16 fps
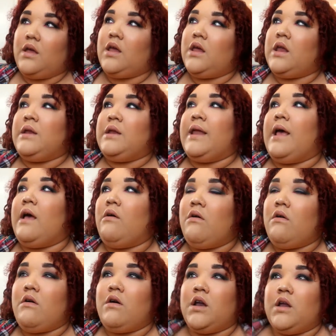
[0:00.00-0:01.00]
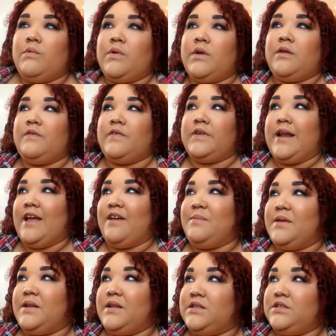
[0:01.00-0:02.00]
And how hard it would have
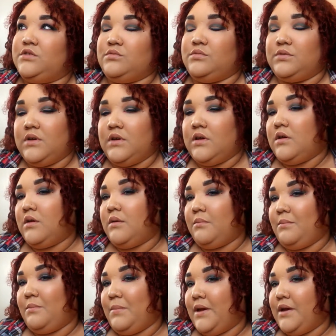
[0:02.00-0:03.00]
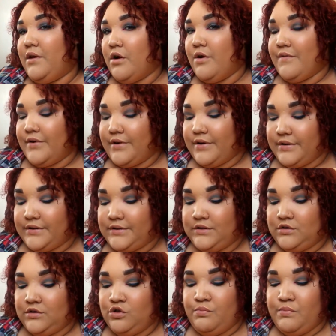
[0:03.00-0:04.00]
been to bend over,
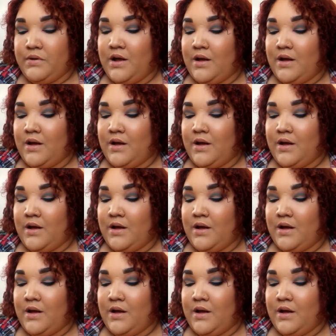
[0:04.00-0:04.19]
scoop it